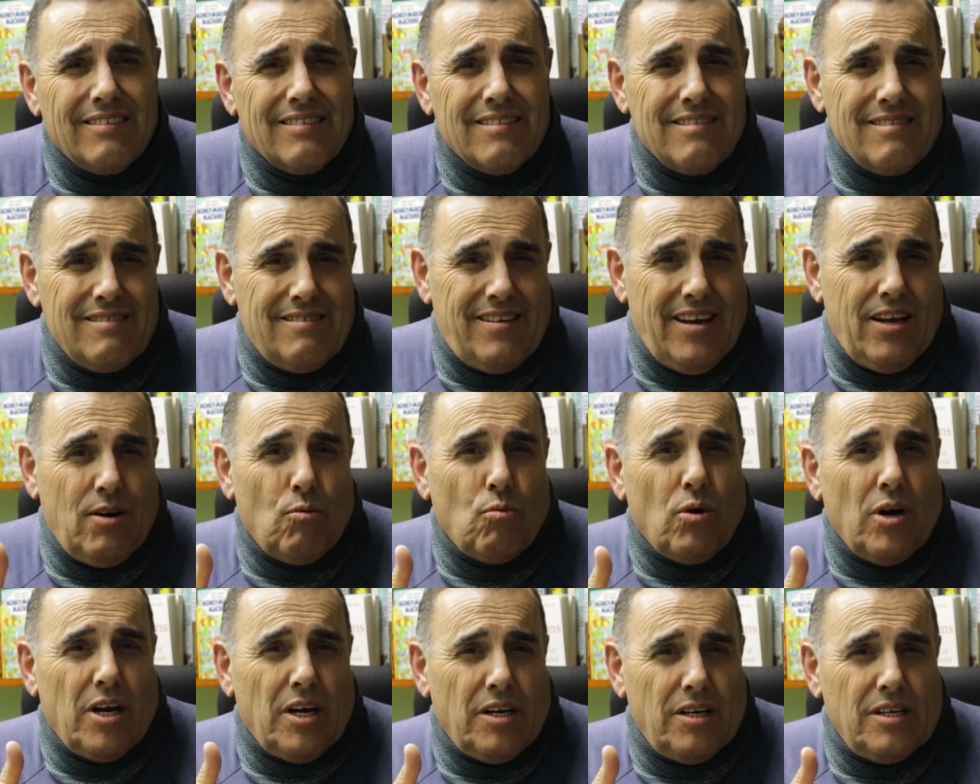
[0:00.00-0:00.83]
than
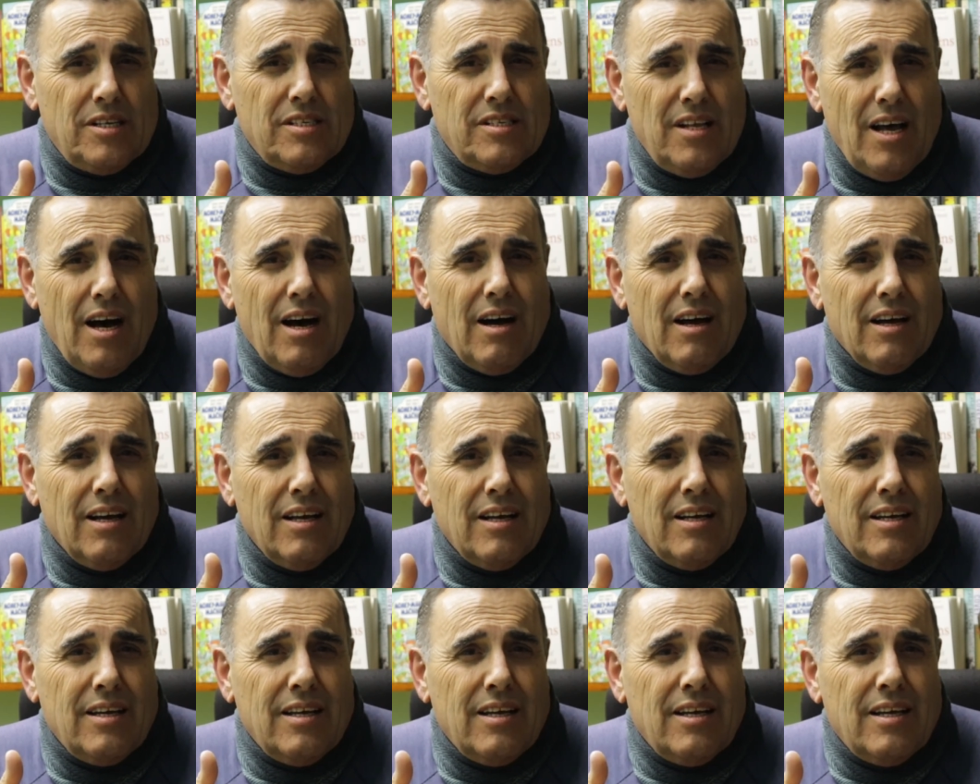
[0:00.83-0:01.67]
what it is now,
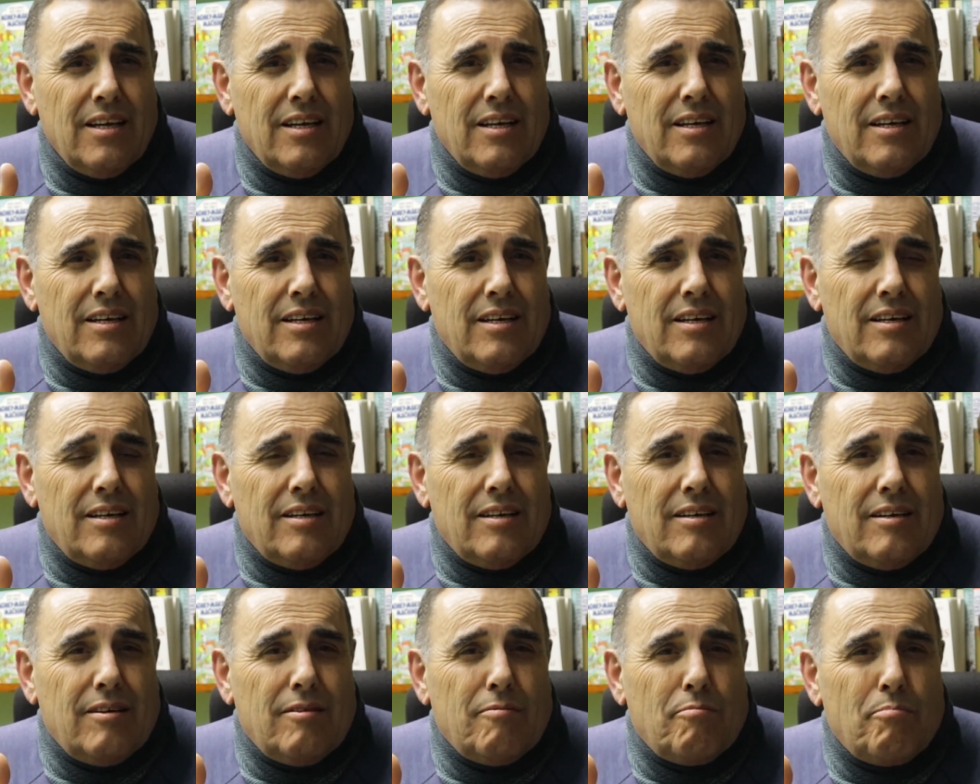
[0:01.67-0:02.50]

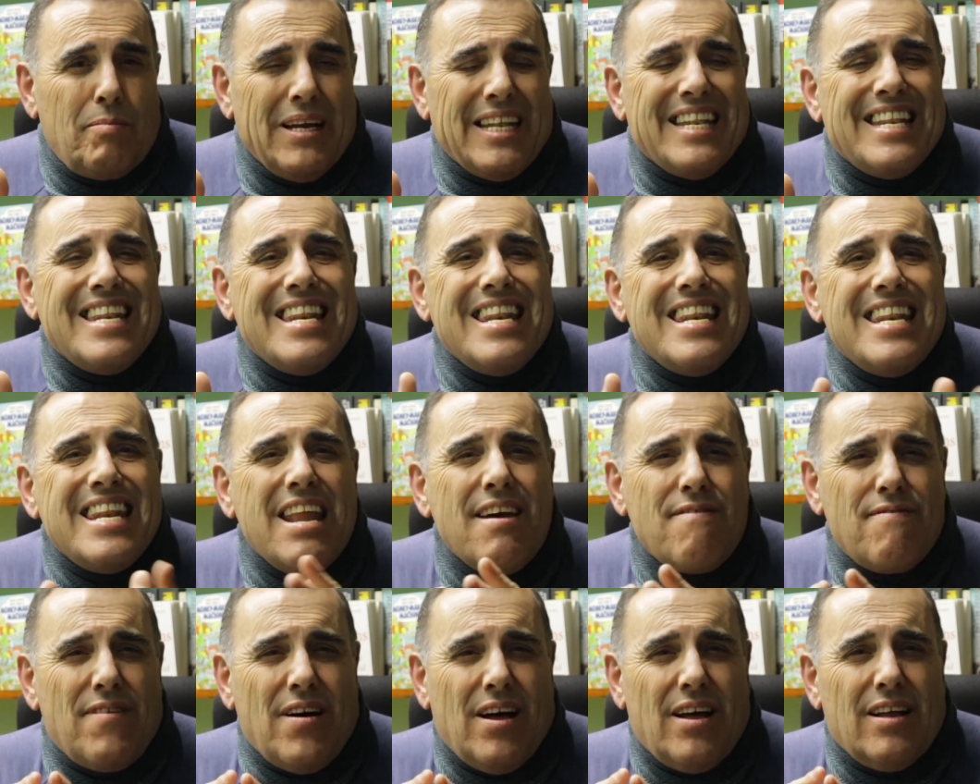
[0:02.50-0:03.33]
but
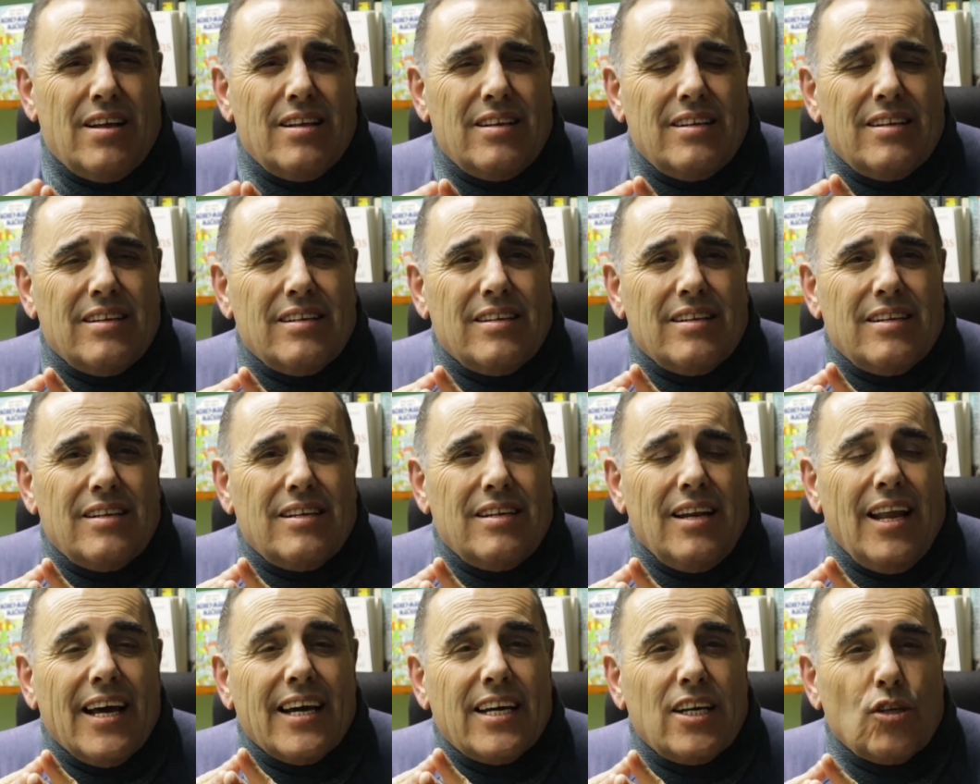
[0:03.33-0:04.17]
never
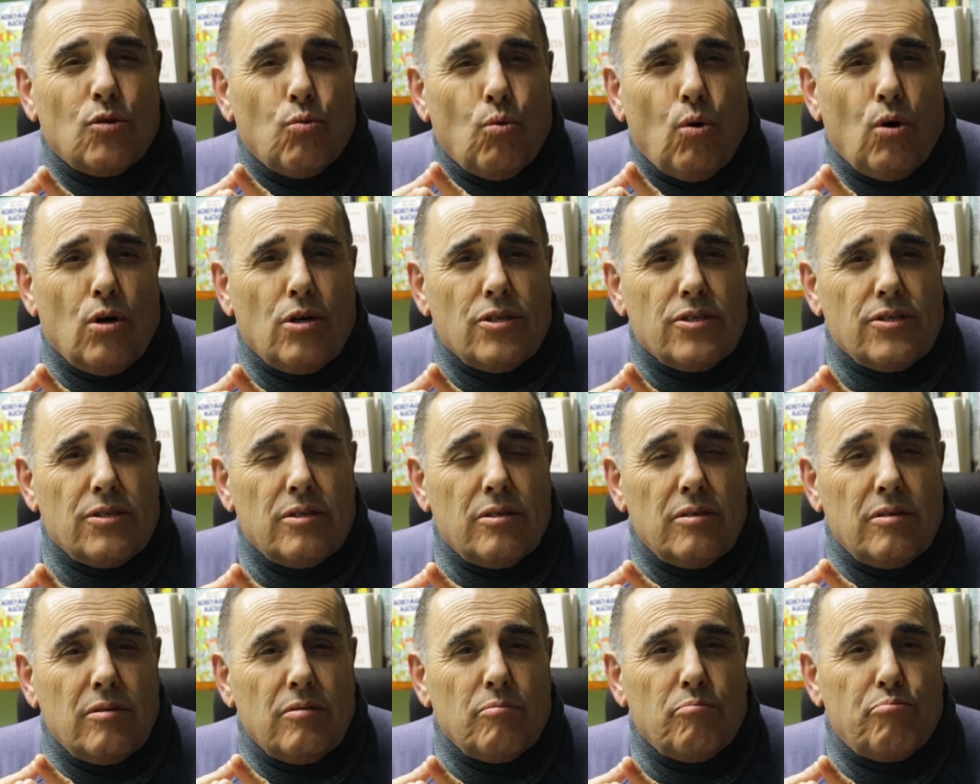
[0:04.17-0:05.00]
like it was
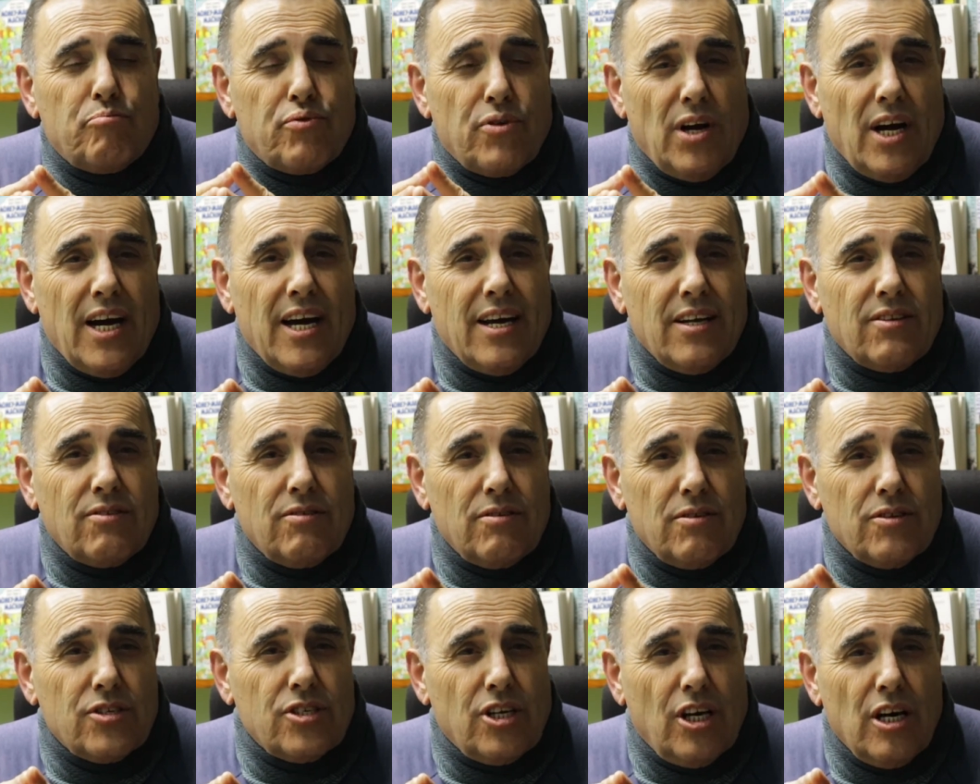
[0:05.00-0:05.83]
prior to
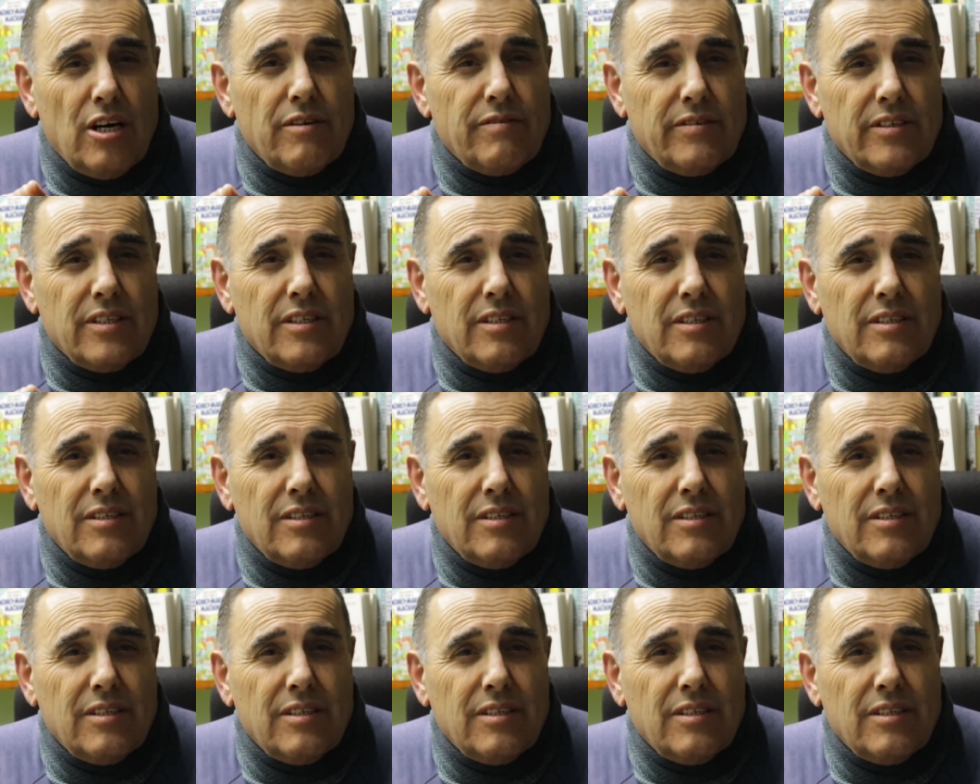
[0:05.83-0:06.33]
this COVID.